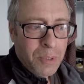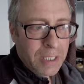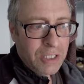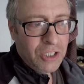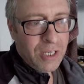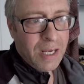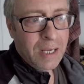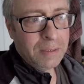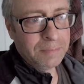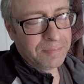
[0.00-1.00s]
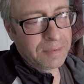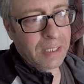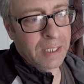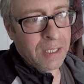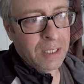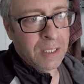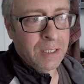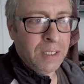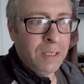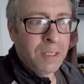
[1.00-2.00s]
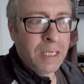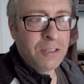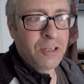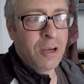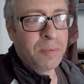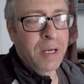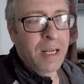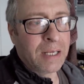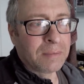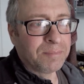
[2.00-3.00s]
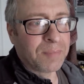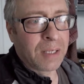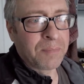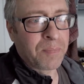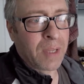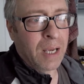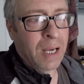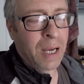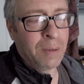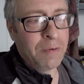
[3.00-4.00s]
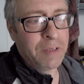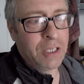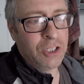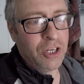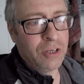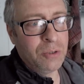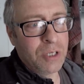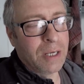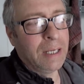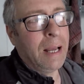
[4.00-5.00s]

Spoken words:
which you can interpret however you choose,